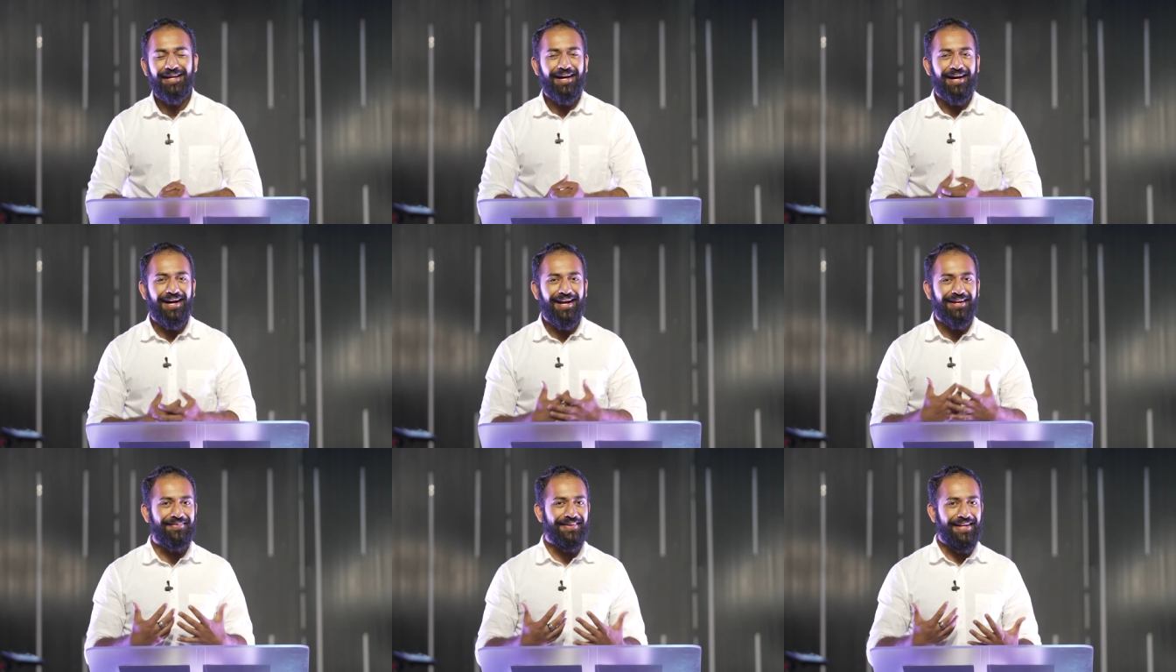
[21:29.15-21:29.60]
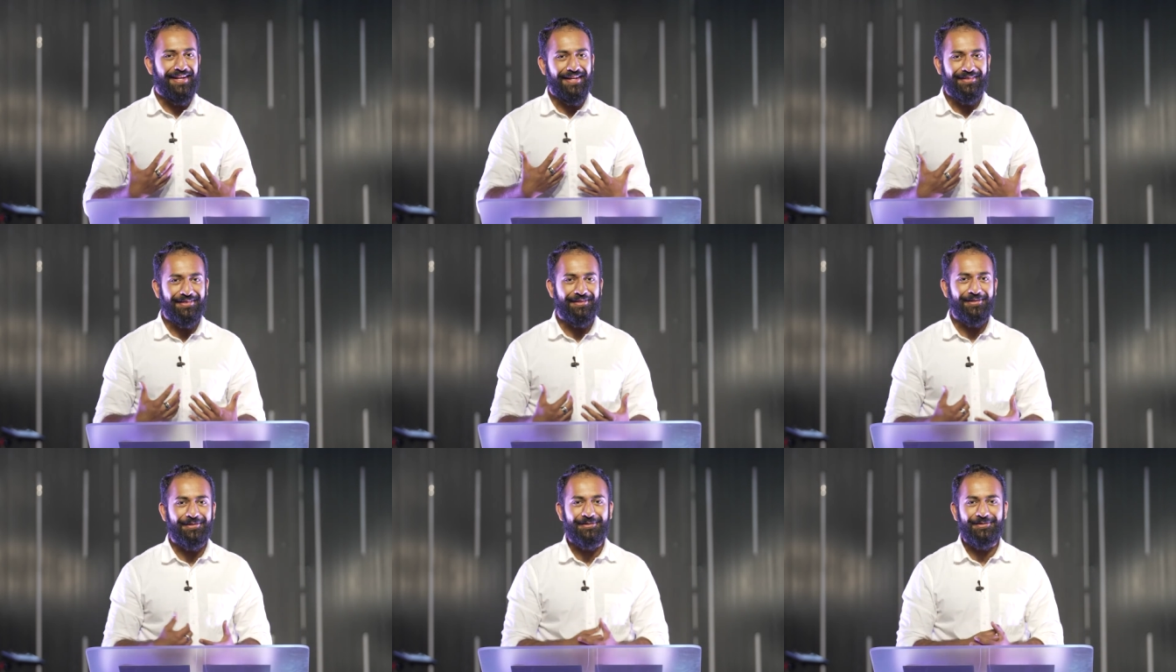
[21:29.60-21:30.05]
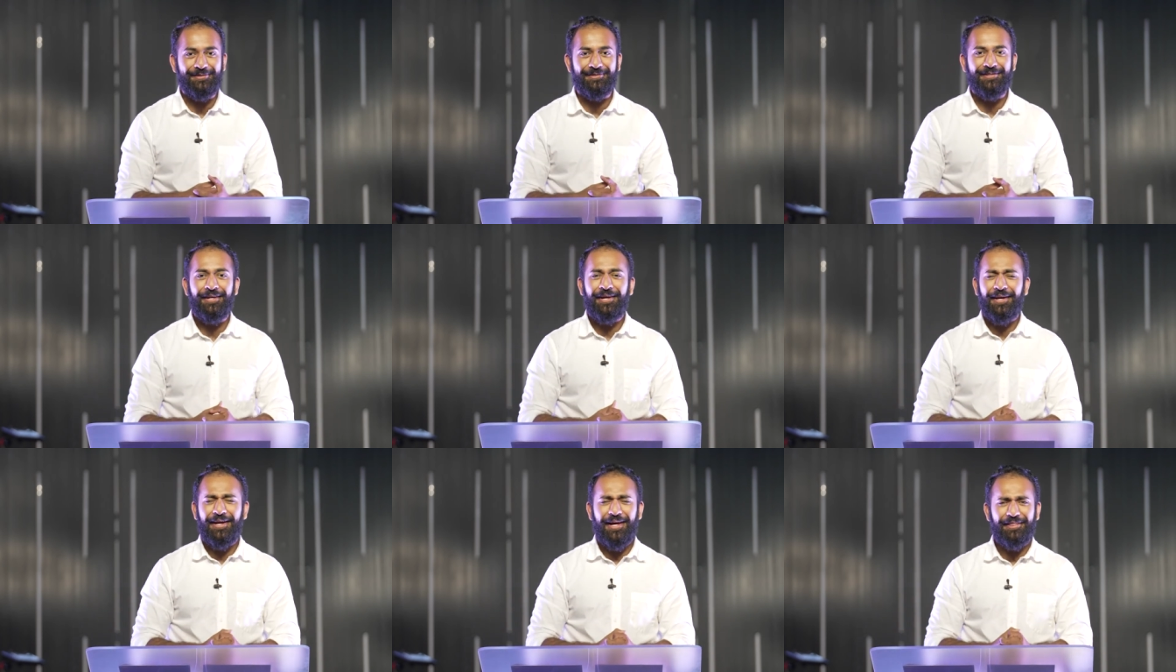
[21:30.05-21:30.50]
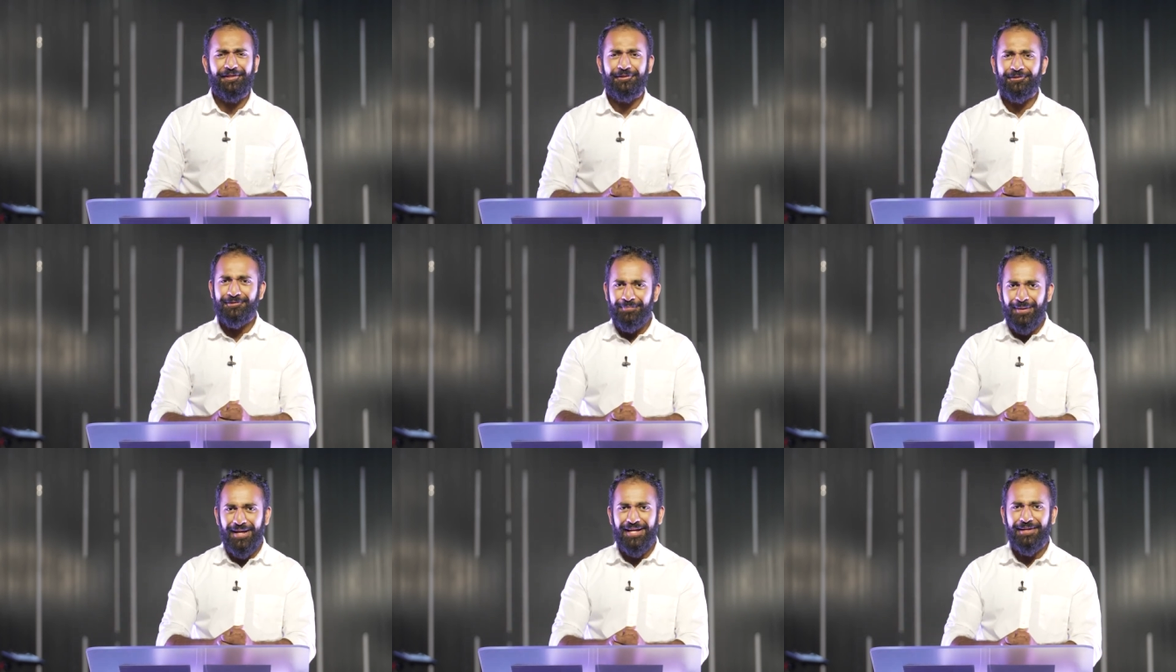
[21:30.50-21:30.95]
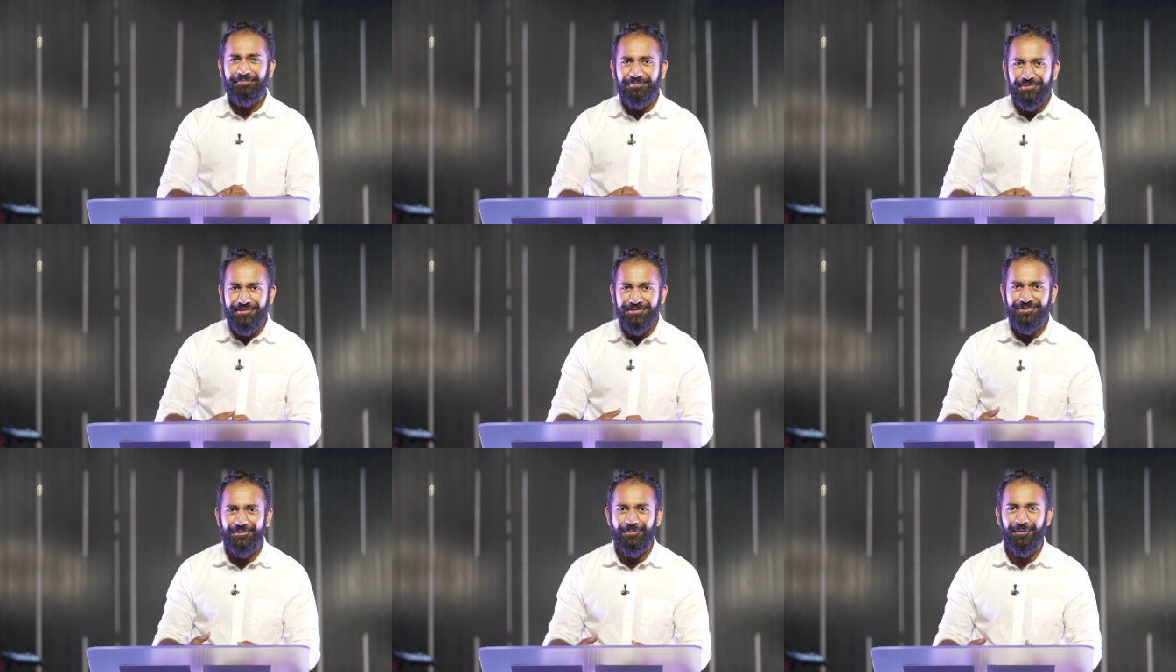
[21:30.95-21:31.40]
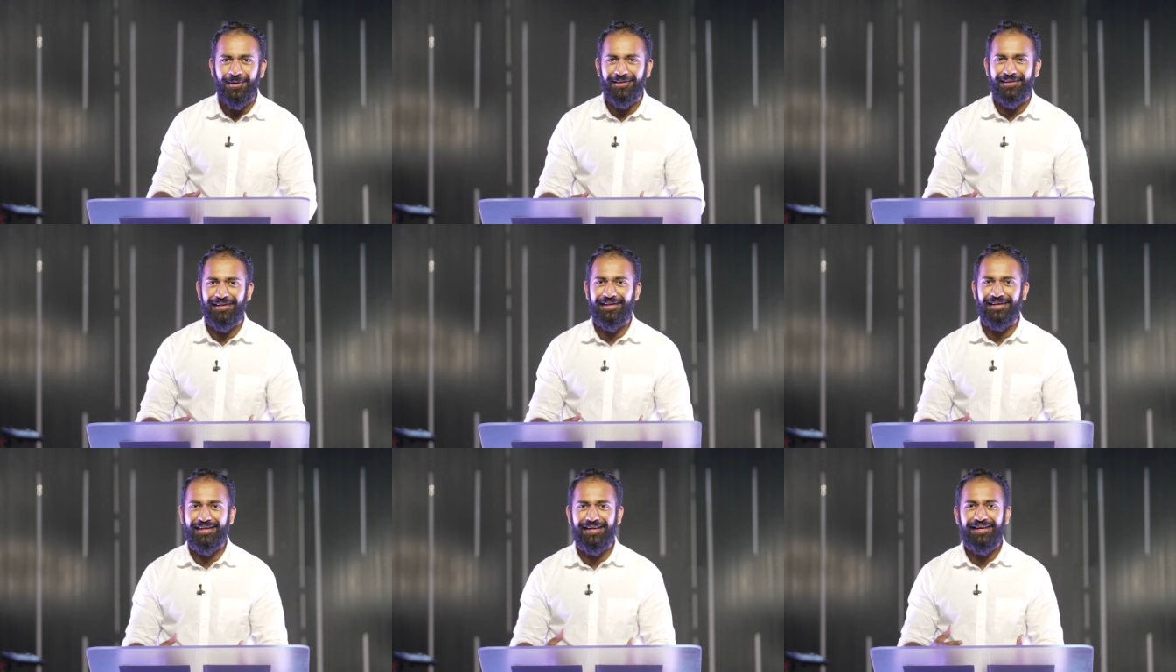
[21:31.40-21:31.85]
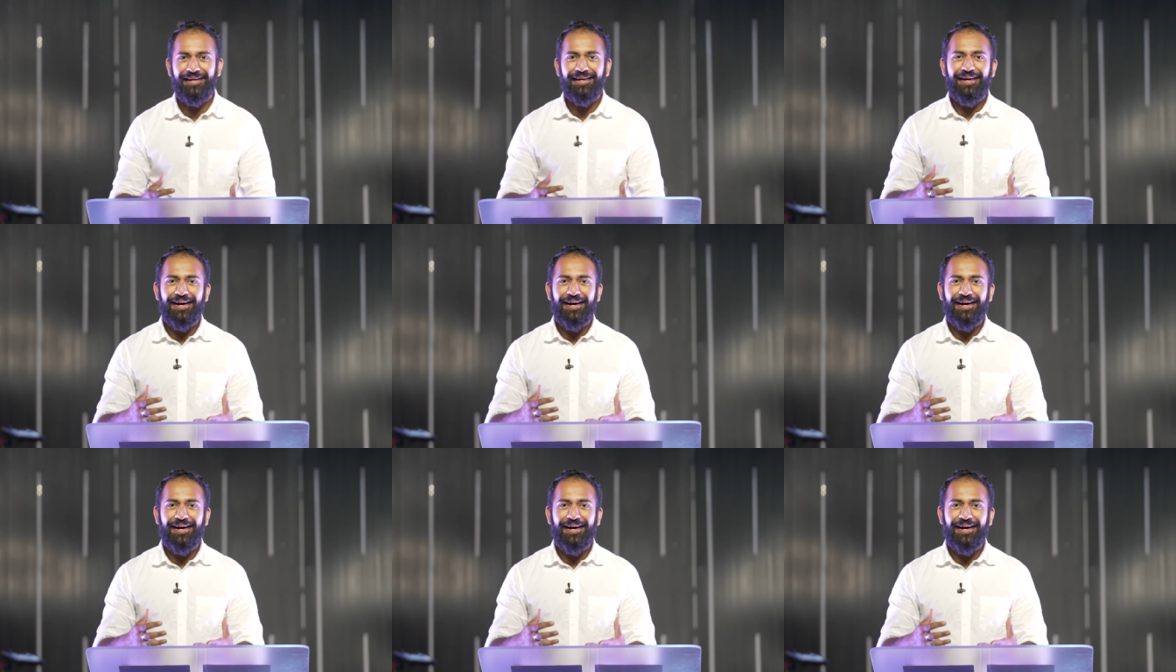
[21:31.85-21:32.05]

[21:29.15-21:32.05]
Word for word: I've had those, and those papers due at like